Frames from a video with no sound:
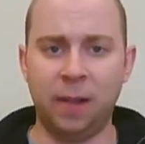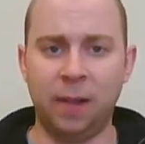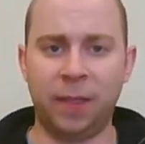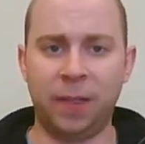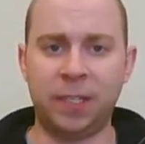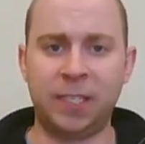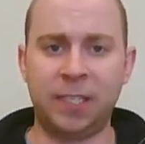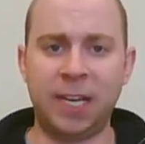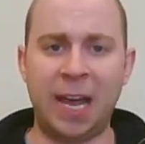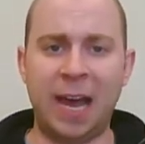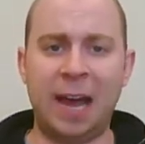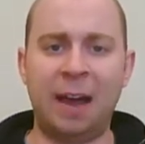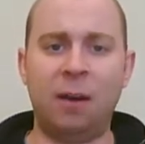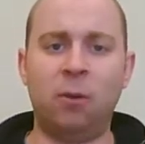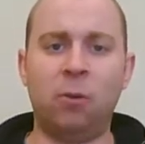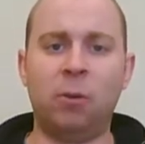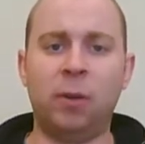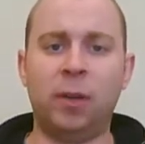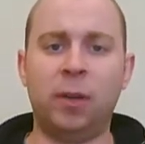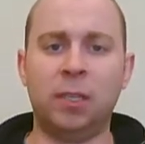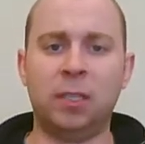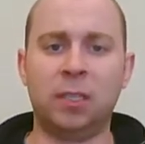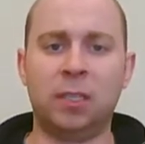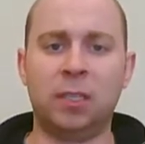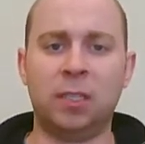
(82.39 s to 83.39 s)
The Dow
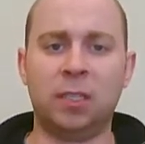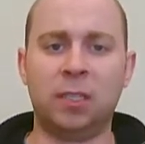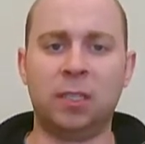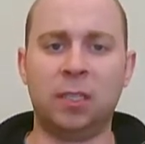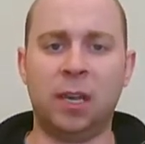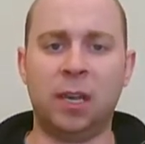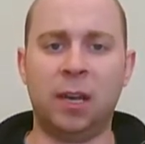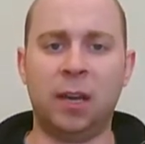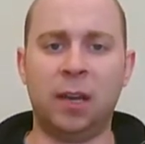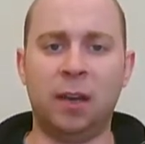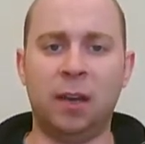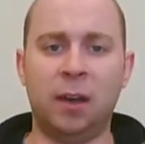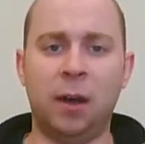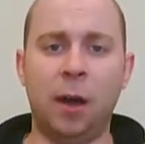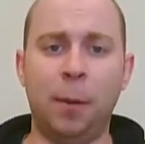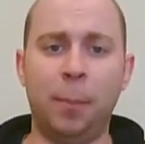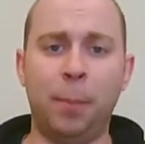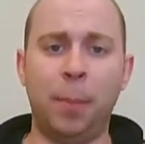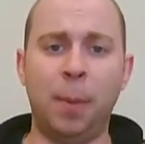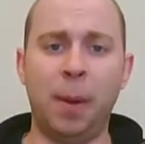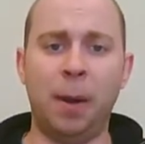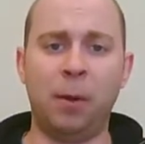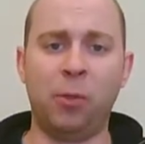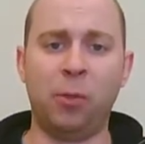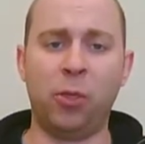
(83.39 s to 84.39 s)
is just
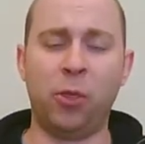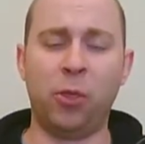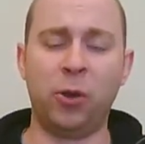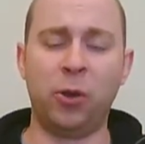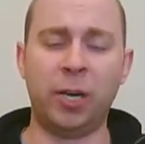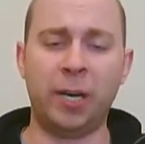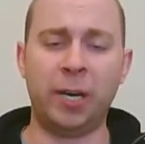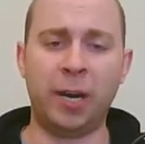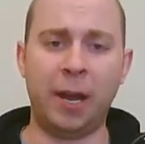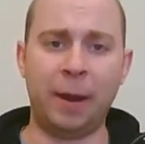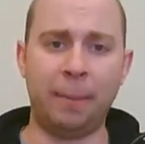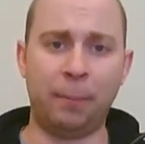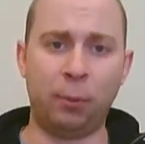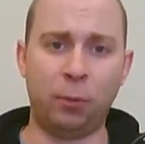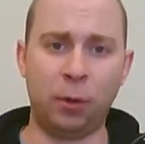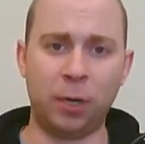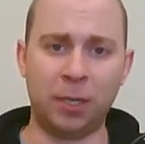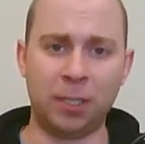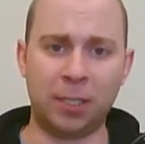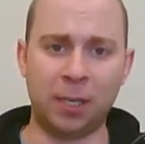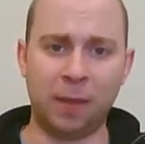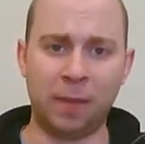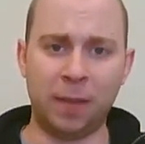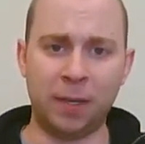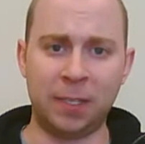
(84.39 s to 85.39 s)
up about 39
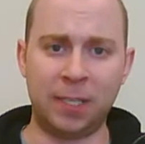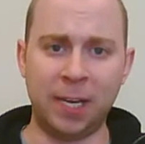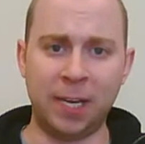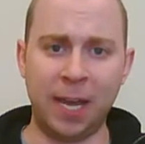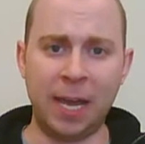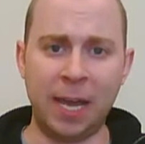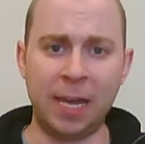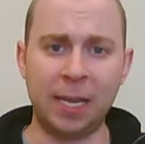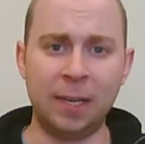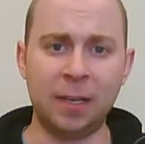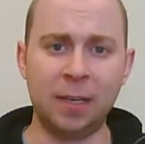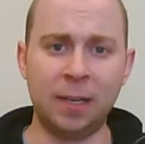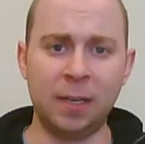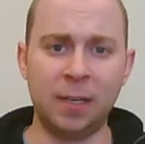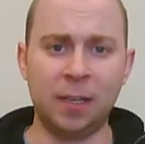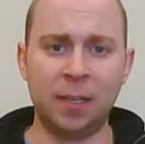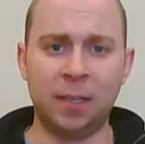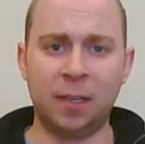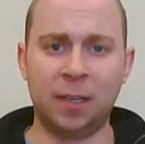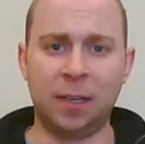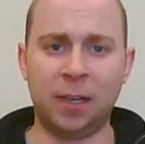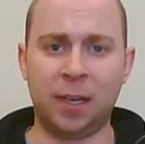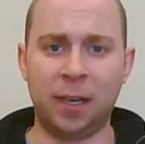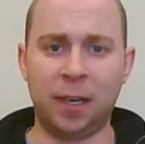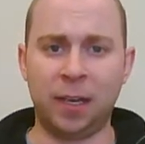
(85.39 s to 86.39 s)
points on the day.
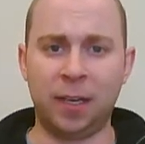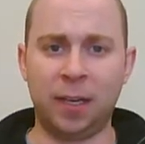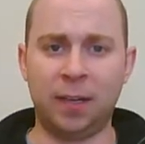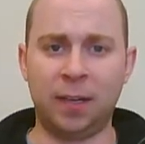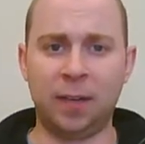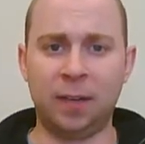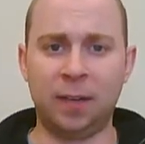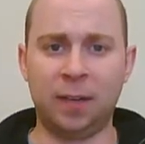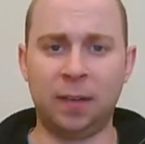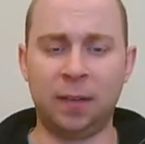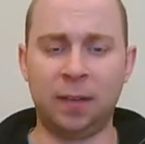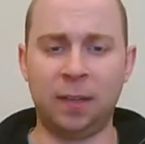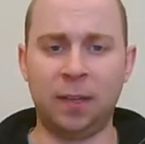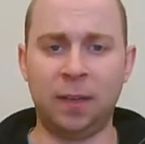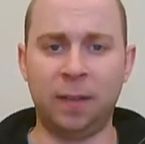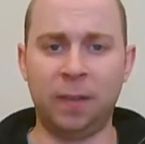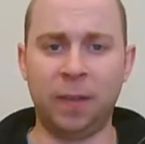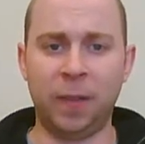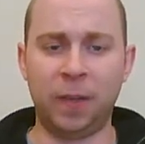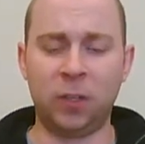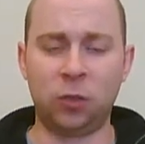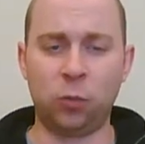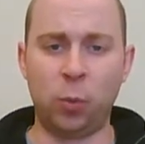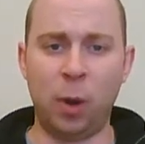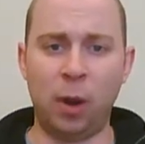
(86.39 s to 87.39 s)
In
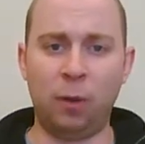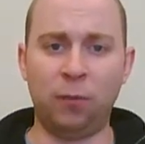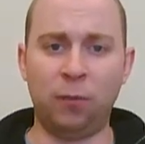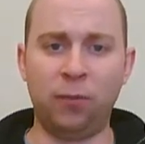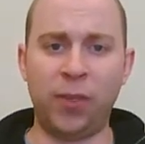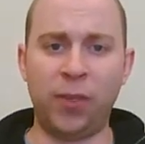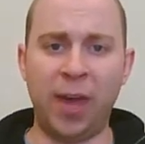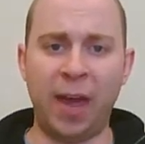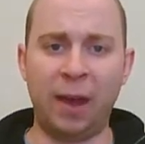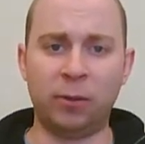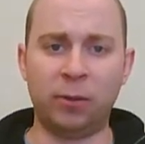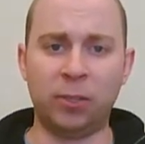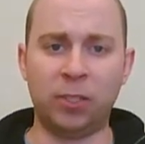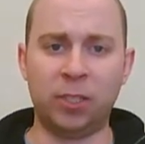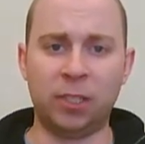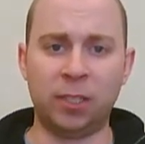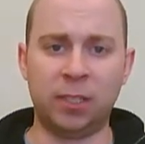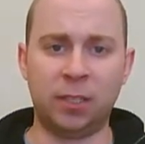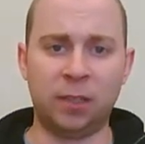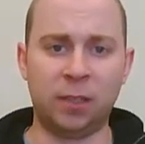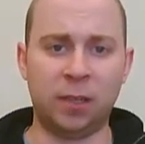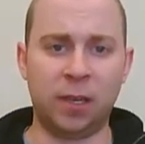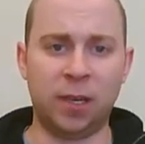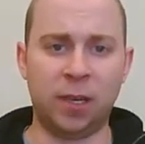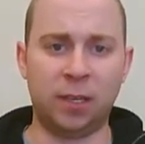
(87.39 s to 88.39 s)
the
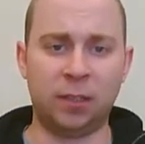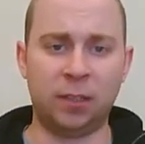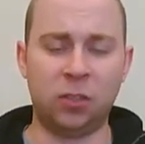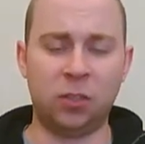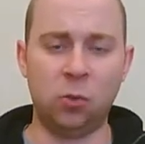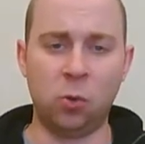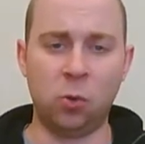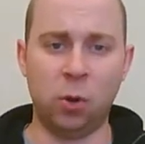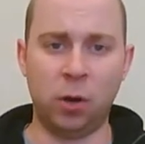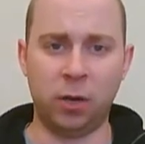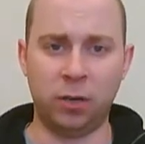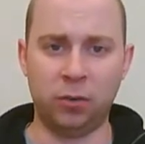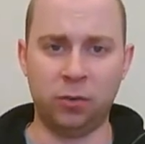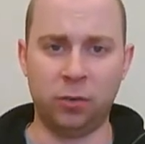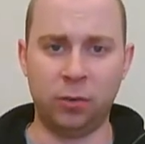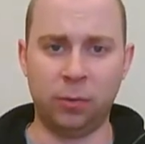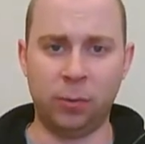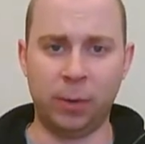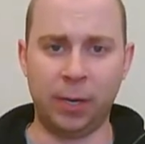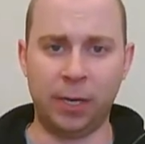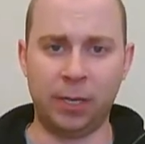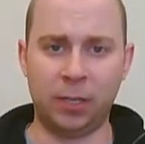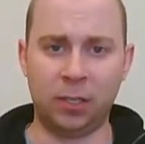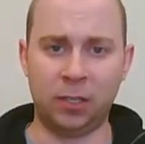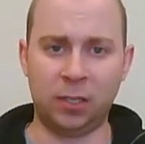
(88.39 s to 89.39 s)
12,200
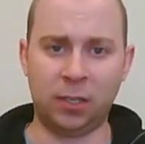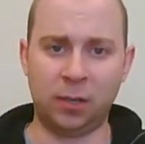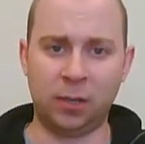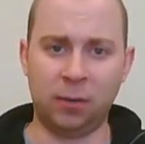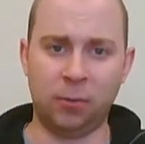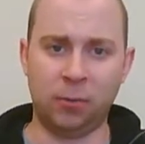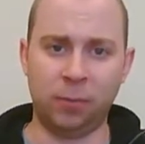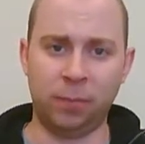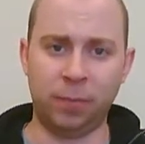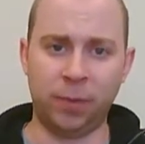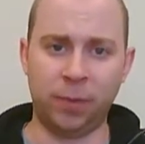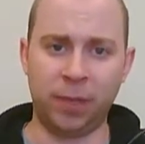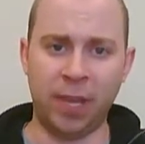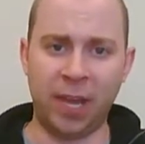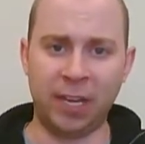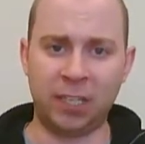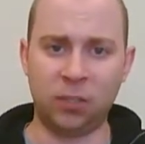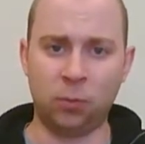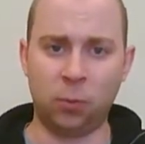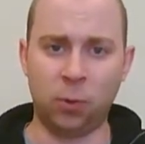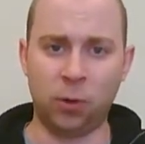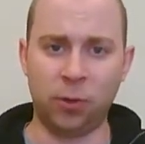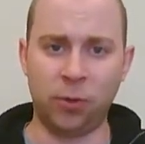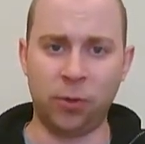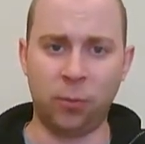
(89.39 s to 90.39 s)
range. So
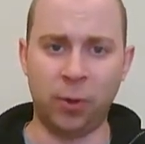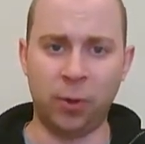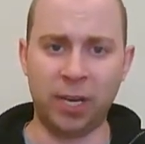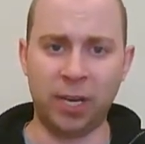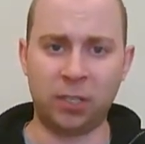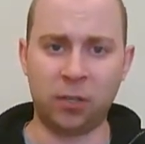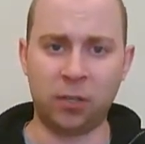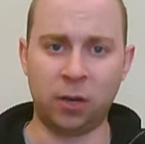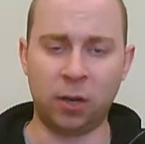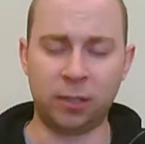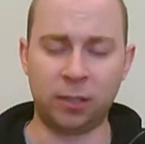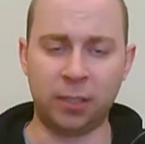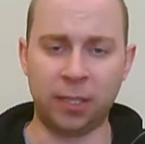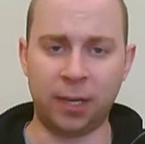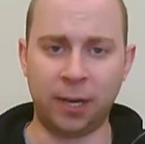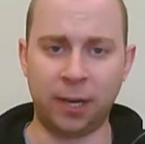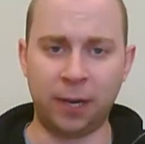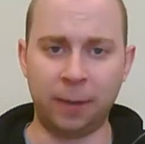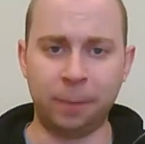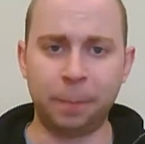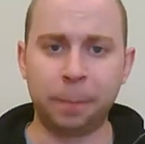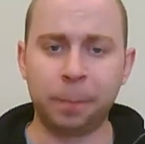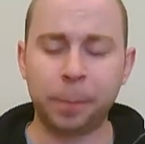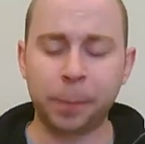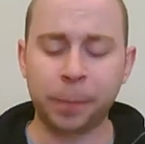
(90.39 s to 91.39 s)
that's where the rates are
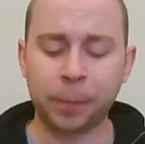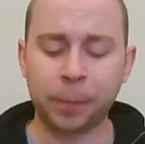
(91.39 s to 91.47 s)
today.